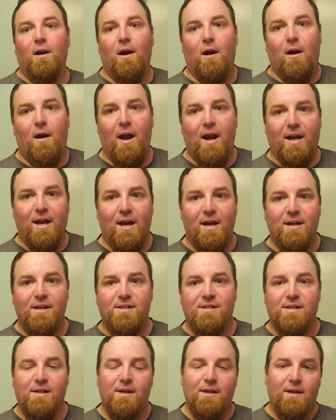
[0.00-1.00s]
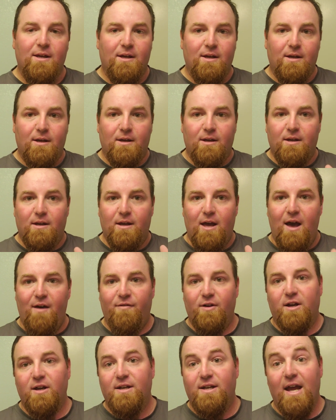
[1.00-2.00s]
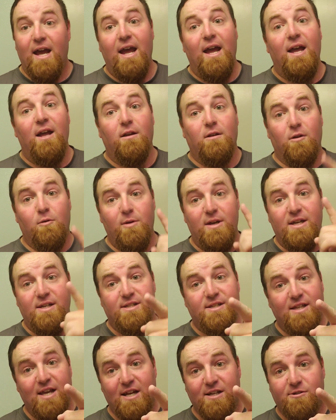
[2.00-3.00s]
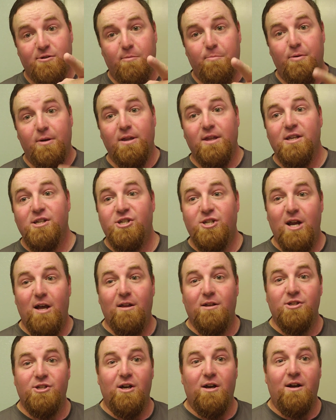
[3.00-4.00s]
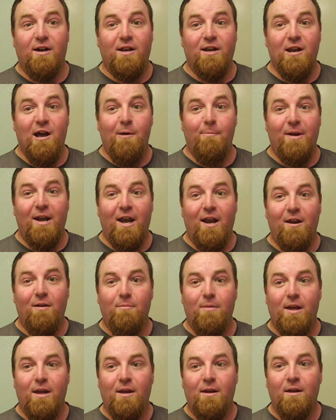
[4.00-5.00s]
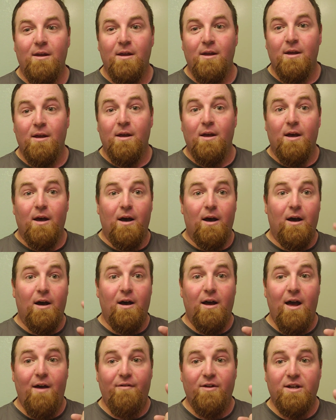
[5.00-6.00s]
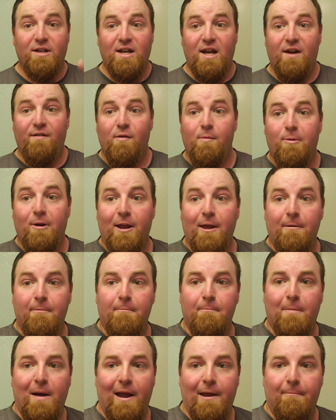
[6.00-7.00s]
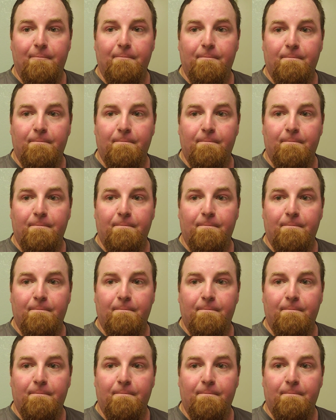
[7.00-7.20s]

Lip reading: All right, guys, have a good day. Luis, thanks for putting this challenge on and nominating me. Have a good day, everybody. Bye.